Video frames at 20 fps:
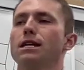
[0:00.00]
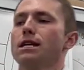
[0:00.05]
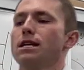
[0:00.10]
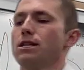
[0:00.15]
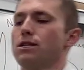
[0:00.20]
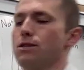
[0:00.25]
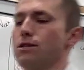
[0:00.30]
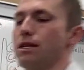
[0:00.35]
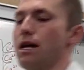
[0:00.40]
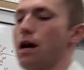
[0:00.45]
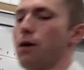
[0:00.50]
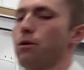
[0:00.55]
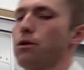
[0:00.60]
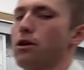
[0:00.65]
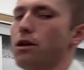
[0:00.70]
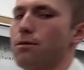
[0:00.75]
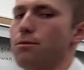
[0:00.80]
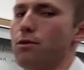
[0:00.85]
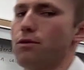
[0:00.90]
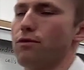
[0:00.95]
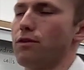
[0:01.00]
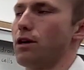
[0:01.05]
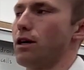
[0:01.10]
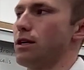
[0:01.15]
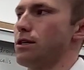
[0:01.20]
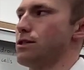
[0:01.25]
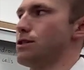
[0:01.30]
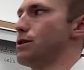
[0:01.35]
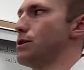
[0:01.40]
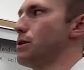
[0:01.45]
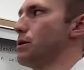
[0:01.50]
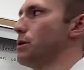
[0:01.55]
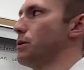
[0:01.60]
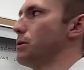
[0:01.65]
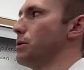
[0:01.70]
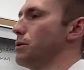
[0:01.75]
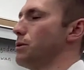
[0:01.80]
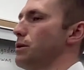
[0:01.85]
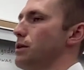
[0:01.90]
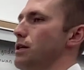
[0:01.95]
So now we're going to move on
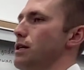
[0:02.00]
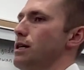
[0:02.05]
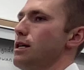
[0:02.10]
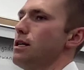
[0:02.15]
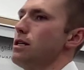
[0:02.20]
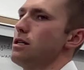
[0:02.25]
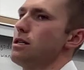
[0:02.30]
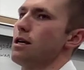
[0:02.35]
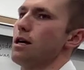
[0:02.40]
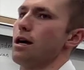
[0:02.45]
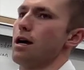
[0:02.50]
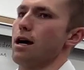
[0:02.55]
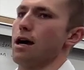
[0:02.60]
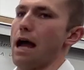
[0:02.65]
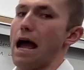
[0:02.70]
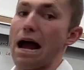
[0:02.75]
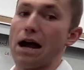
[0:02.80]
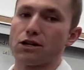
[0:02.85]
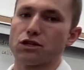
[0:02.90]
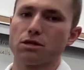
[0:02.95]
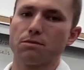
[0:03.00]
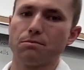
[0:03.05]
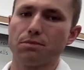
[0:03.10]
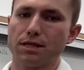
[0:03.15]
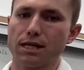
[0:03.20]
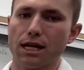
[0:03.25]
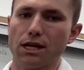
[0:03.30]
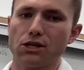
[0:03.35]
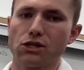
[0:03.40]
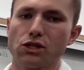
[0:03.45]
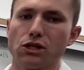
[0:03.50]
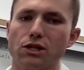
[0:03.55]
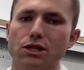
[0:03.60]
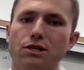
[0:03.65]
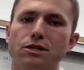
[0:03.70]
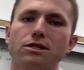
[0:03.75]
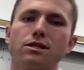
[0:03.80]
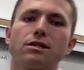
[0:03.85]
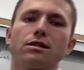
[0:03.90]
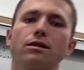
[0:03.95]
to action
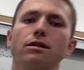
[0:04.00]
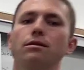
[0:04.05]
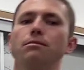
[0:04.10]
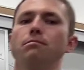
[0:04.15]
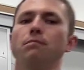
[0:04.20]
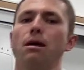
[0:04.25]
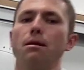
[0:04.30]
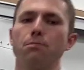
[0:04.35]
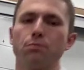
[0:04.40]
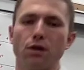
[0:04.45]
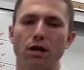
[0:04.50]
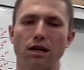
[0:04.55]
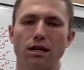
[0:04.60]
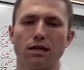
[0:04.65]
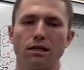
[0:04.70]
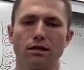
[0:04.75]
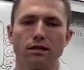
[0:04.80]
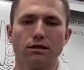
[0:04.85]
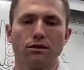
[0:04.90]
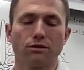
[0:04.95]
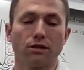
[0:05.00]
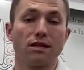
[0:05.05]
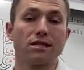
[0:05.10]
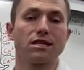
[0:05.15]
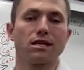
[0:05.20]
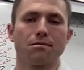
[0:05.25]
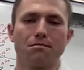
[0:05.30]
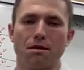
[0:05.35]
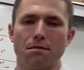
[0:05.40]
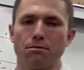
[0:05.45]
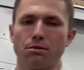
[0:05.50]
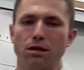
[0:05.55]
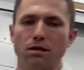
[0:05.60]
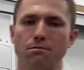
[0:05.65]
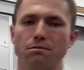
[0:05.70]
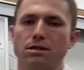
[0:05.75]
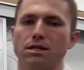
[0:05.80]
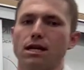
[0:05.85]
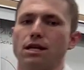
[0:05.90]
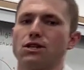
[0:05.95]
potentials, resting membrane
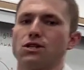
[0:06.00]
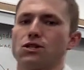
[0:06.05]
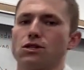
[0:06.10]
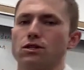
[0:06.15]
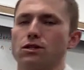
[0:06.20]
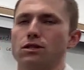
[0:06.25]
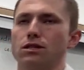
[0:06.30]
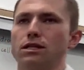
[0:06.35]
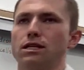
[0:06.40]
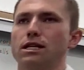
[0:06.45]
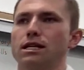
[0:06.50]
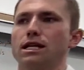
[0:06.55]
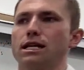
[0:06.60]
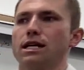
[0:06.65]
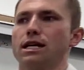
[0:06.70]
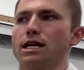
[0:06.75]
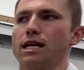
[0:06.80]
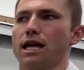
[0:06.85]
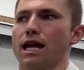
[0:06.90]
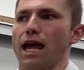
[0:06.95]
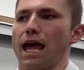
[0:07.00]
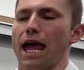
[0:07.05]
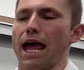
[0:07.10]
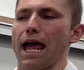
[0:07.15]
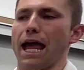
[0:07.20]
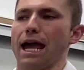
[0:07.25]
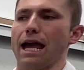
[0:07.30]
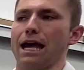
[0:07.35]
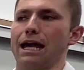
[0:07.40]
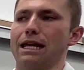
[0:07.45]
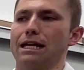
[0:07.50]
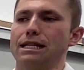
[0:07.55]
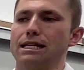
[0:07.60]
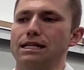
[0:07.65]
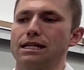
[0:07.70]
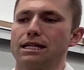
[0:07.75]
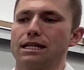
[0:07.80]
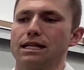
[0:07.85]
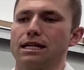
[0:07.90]
potential, and